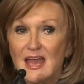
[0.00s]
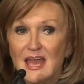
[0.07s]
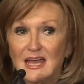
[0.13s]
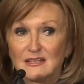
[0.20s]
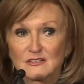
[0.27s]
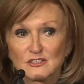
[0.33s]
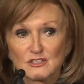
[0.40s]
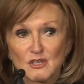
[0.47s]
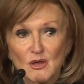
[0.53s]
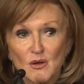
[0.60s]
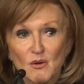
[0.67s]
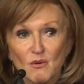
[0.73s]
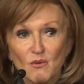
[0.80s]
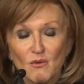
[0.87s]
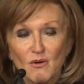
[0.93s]
And
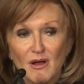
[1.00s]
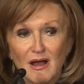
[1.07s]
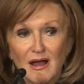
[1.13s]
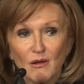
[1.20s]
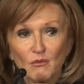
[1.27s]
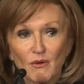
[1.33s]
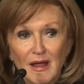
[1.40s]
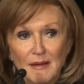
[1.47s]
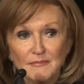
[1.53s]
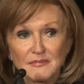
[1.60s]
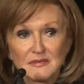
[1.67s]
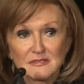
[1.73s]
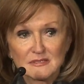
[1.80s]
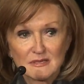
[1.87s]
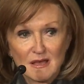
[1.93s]
so I'll wrap
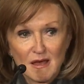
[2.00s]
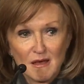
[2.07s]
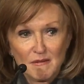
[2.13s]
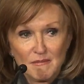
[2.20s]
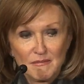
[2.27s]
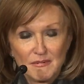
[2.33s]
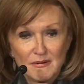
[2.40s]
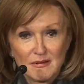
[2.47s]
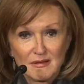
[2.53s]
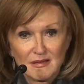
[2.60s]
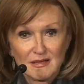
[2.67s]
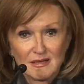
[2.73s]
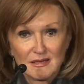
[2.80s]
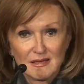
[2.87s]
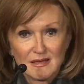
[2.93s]
this up
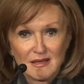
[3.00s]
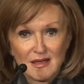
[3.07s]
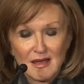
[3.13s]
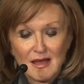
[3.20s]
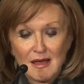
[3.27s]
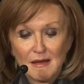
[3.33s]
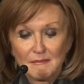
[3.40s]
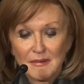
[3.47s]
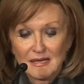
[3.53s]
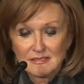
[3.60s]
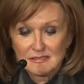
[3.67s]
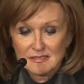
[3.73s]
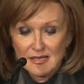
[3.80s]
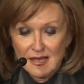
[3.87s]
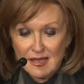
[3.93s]
by
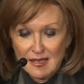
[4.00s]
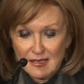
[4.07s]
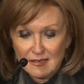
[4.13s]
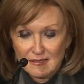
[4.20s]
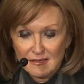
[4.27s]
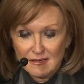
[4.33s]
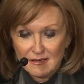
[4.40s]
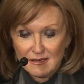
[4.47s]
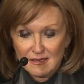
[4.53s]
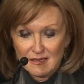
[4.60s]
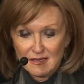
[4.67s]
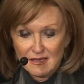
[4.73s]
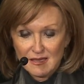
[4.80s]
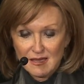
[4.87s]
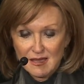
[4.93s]
saying
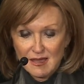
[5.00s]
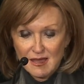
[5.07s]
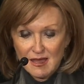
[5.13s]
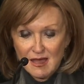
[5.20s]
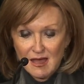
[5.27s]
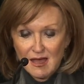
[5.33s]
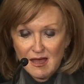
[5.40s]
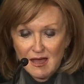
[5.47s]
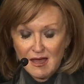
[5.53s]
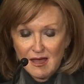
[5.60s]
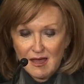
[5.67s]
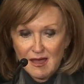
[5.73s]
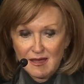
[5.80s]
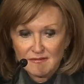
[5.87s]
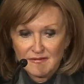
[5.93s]

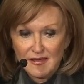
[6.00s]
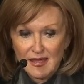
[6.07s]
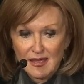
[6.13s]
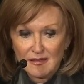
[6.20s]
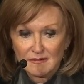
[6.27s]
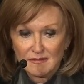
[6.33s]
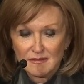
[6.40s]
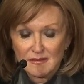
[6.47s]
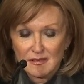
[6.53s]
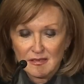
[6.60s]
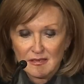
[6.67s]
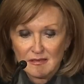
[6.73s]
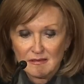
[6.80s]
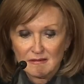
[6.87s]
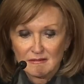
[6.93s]
I've had
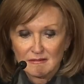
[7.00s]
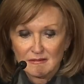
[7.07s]
the